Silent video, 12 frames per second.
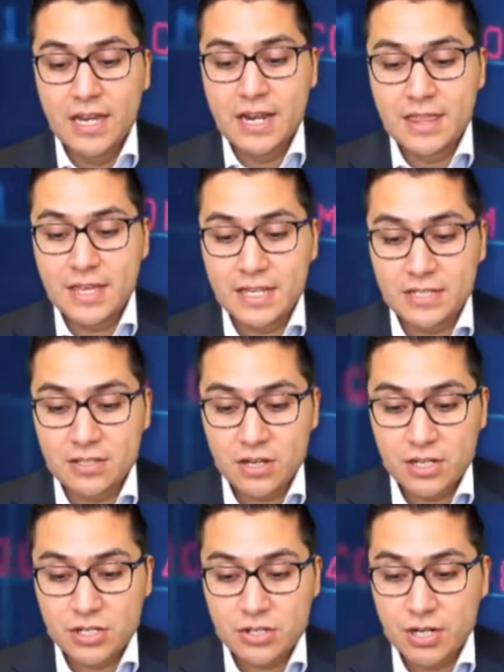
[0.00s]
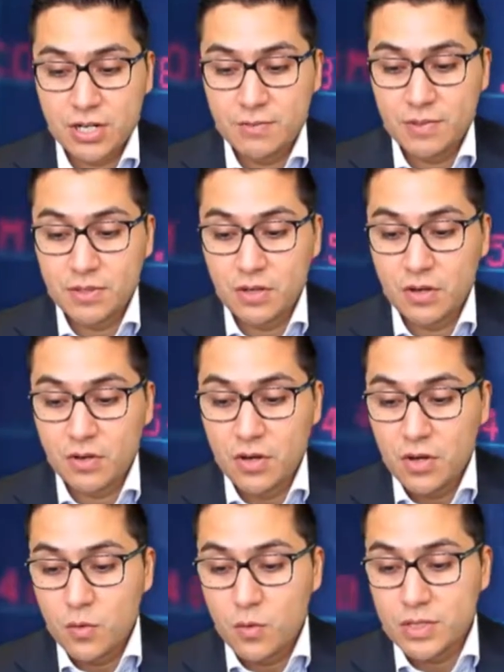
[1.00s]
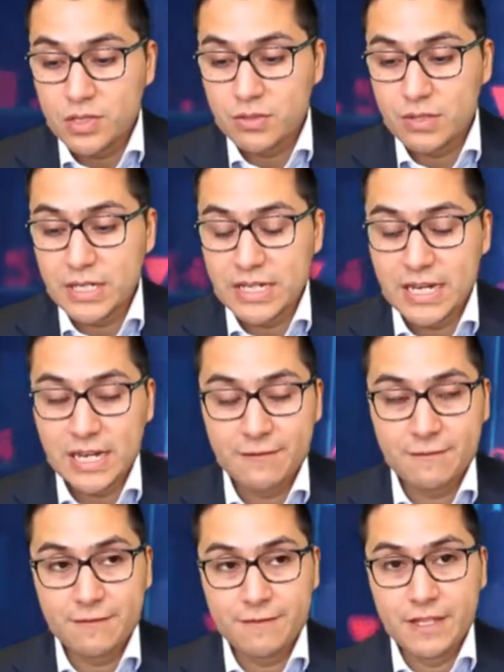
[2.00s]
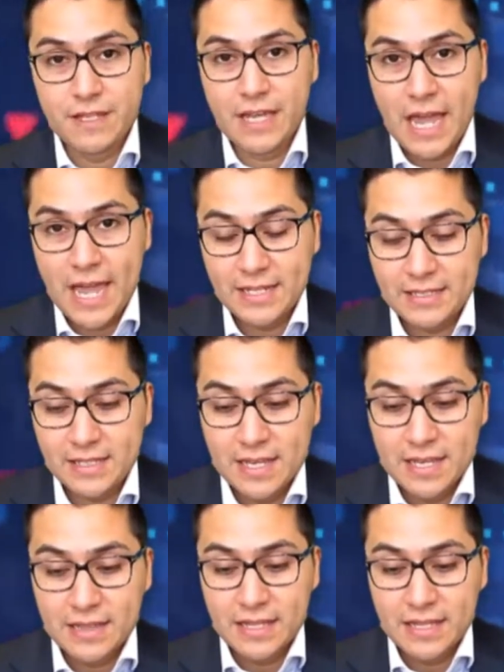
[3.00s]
and I think as long as you trade below 129.58,